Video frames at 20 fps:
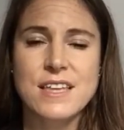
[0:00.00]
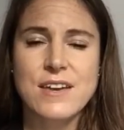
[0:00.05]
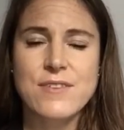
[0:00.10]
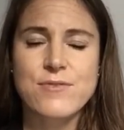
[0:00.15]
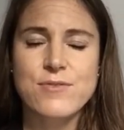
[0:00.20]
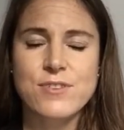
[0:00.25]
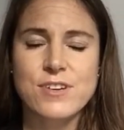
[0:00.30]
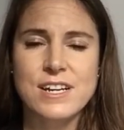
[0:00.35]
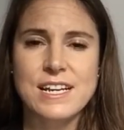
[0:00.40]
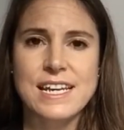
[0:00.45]

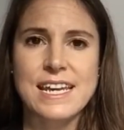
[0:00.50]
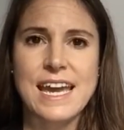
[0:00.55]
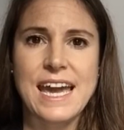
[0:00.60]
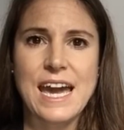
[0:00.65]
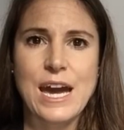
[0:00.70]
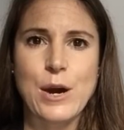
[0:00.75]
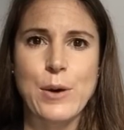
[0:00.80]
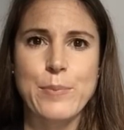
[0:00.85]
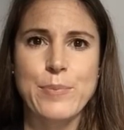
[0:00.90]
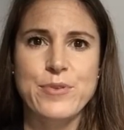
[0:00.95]
they've really
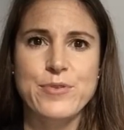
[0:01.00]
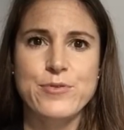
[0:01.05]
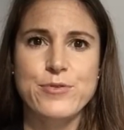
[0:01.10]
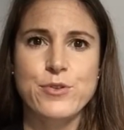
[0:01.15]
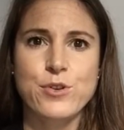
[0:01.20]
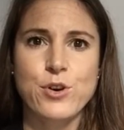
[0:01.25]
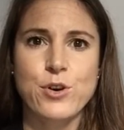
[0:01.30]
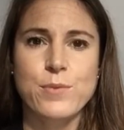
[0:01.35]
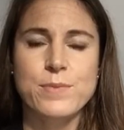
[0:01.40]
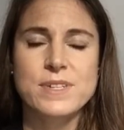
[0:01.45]

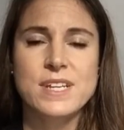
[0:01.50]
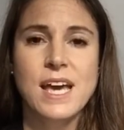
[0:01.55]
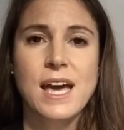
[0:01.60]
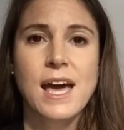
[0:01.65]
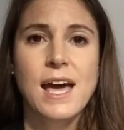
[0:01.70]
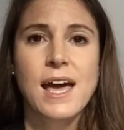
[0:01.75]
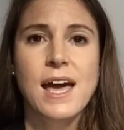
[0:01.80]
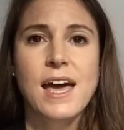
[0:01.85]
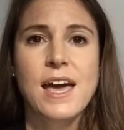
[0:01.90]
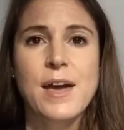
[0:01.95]
outperformed.
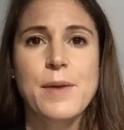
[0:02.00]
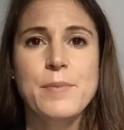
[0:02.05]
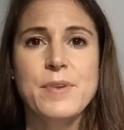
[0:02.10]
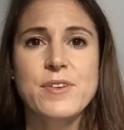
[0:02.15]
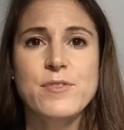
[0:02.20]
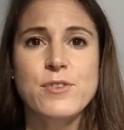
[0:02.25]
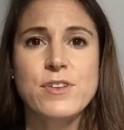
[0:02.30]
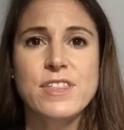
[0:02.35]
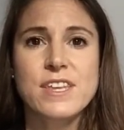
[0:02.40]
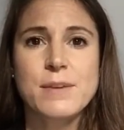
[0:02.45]

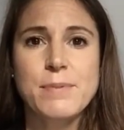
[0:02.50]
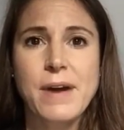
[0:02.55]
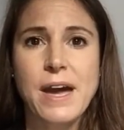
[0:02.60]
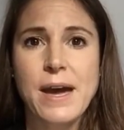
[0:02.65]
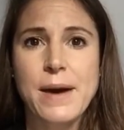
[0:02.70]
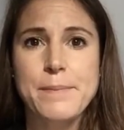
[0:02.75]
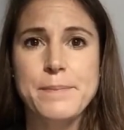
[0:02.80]
If we think about